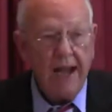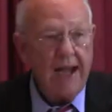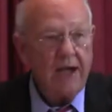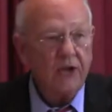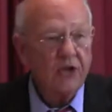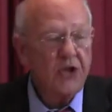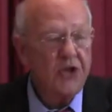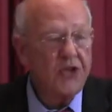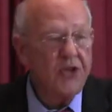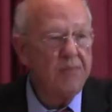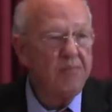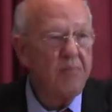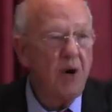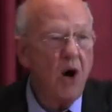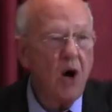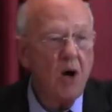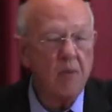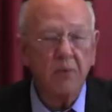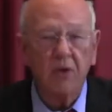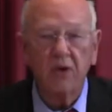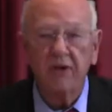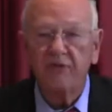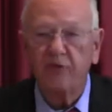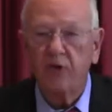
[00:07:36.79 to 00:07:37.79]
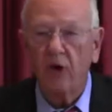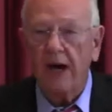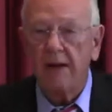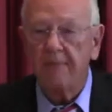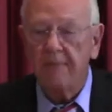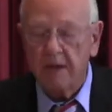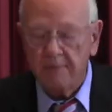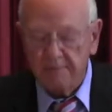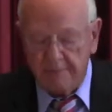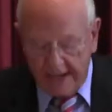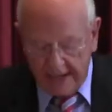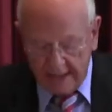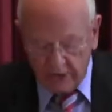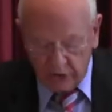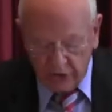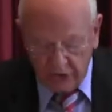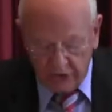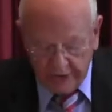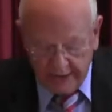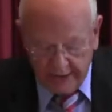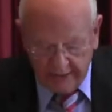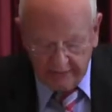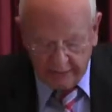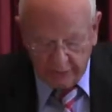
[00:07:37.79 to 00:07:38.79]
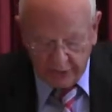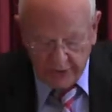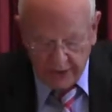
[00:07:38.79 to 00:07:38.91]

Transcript: Back to the barber, I mean back to the